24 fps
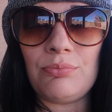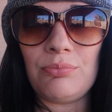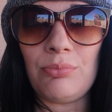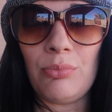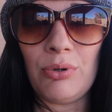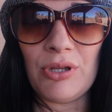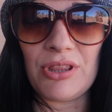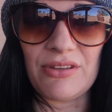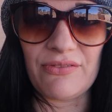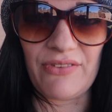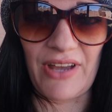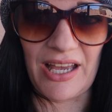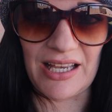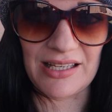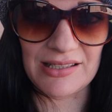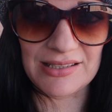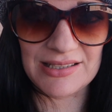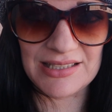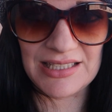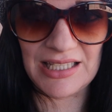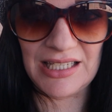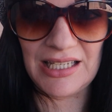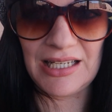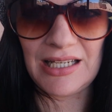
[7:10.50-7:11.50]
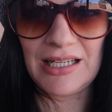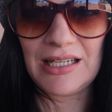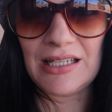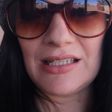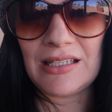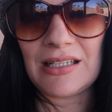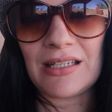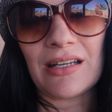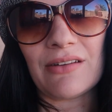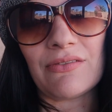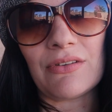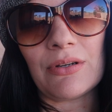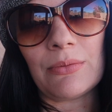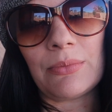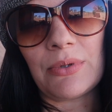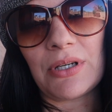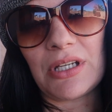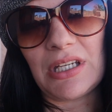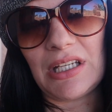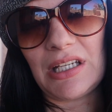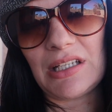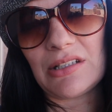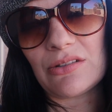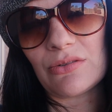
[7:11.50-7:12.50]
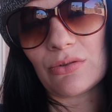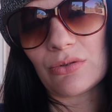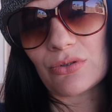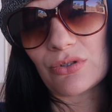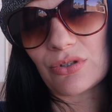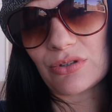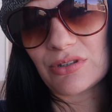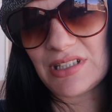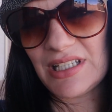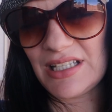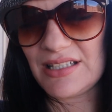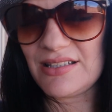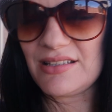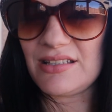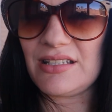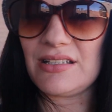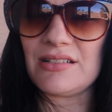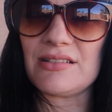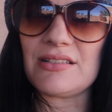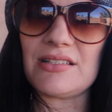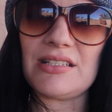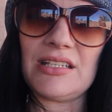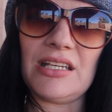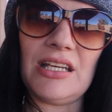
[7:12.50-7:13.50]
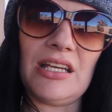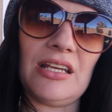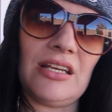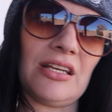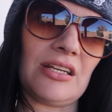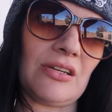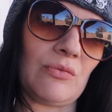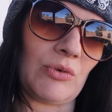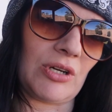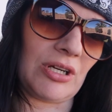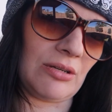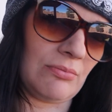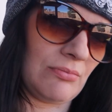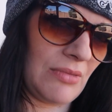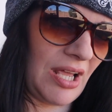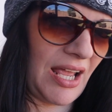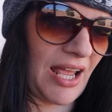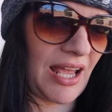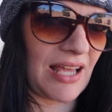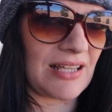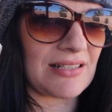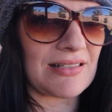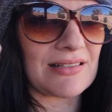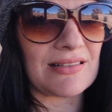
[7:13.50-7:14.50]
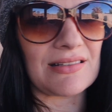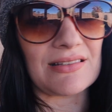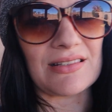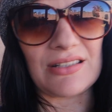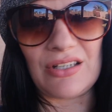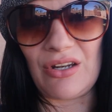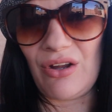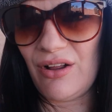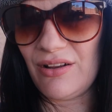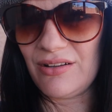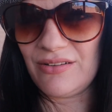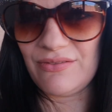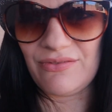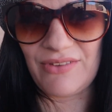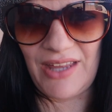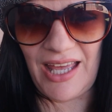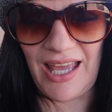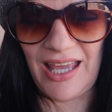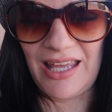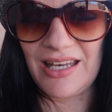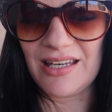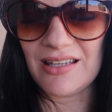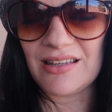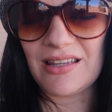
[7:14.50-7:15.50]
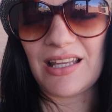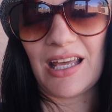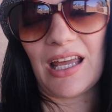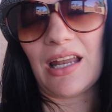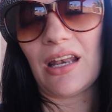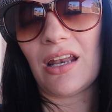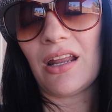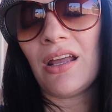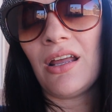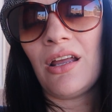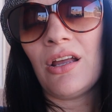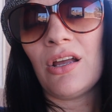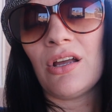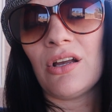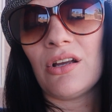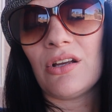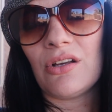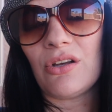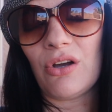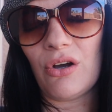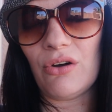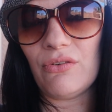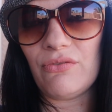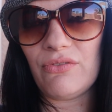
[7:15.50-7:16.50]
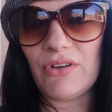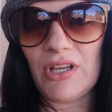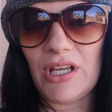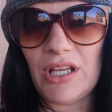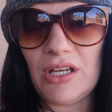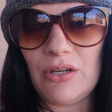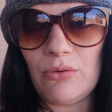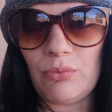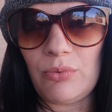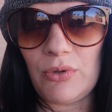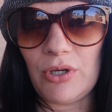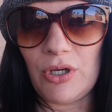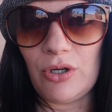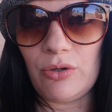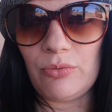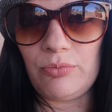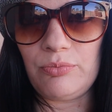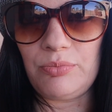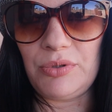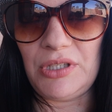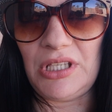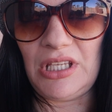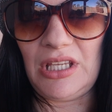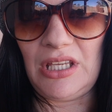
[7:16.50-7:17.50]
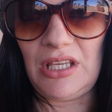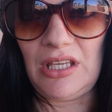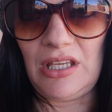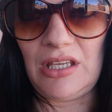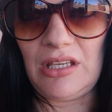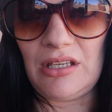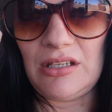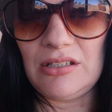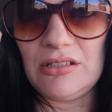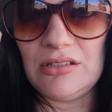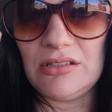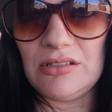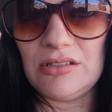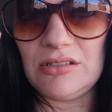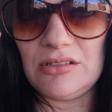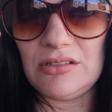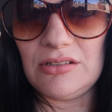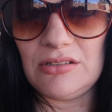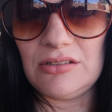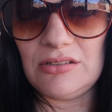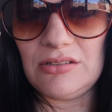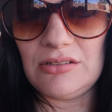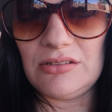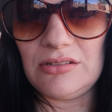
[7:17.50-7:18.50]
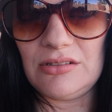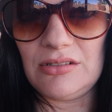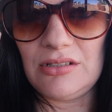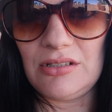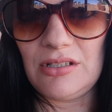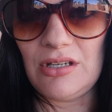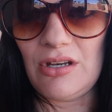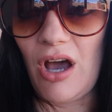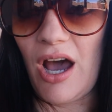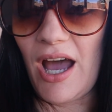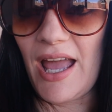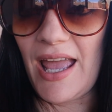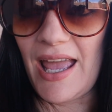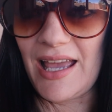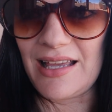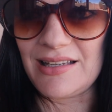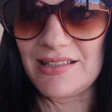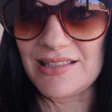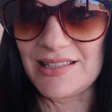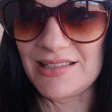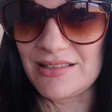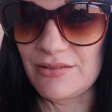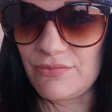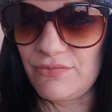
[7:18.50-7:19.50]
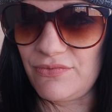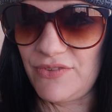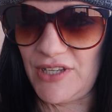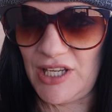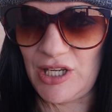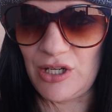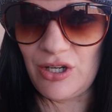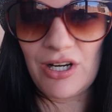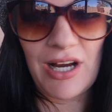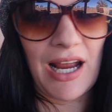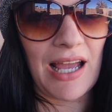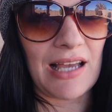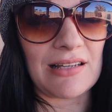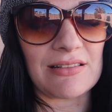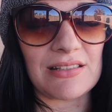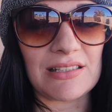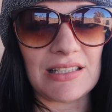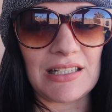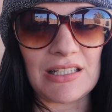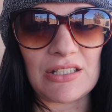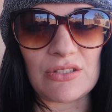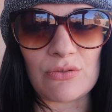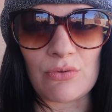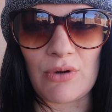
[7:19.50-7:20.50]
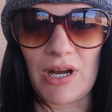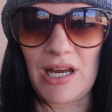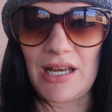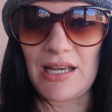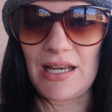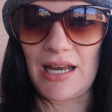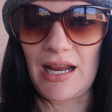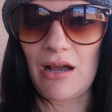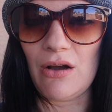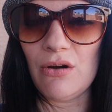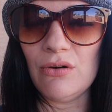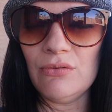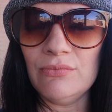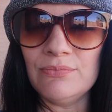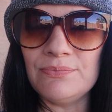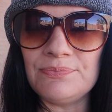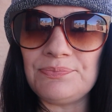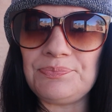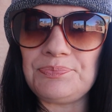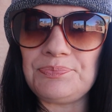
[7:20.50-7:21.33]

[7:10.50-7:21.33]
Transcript: with the vaccine and everybody social distancing and wearing masks and all of that, that COVID will be not as severe as it is right now.